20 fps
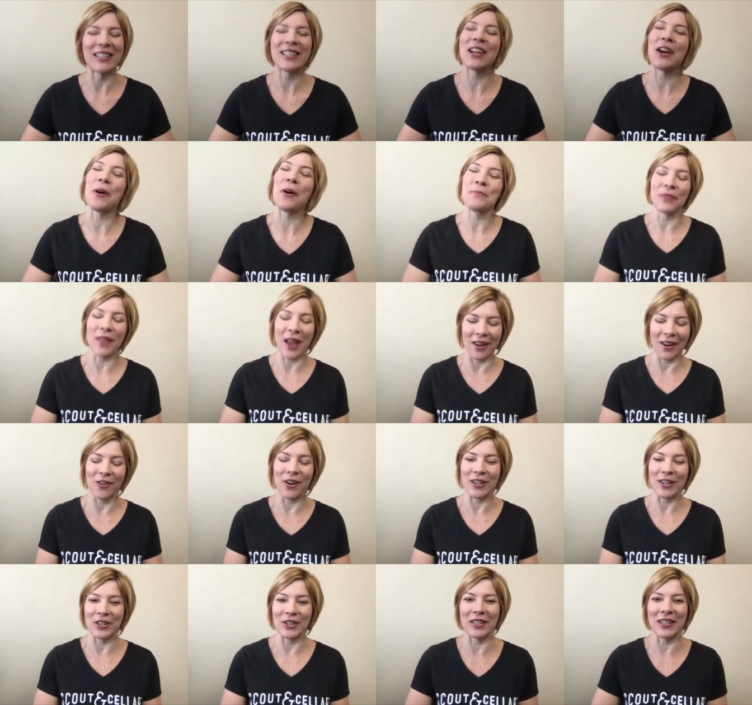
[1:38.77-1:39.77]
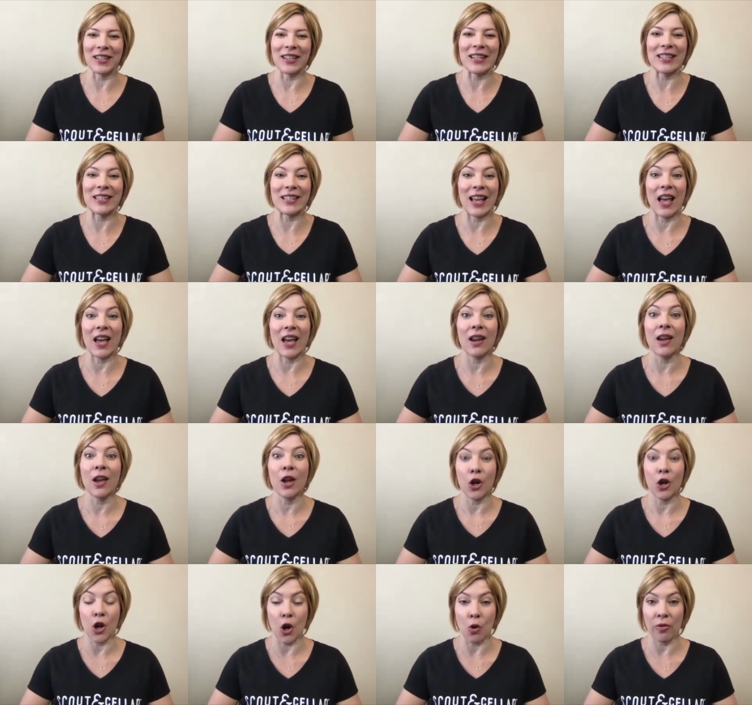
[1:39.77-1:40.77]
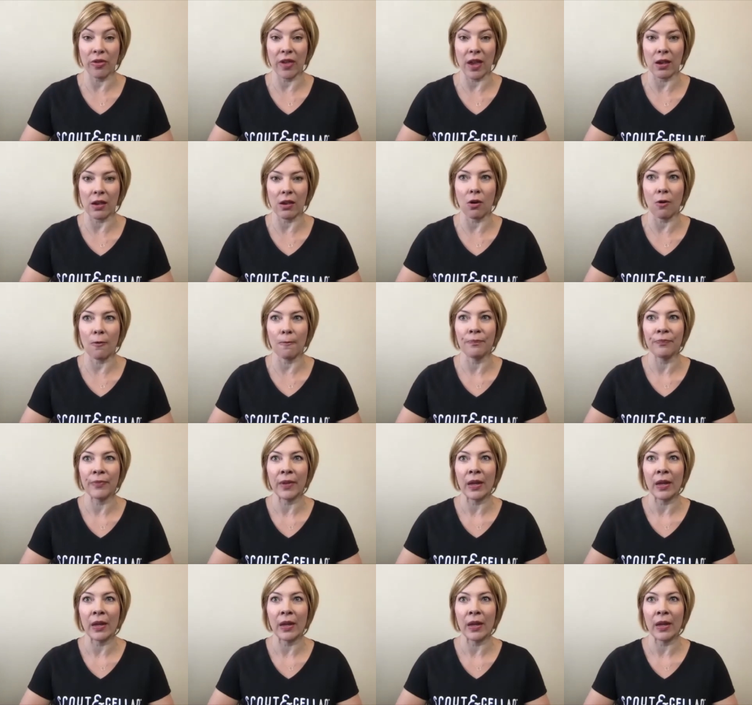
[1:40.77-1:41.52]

So I graciously said, no, thank you.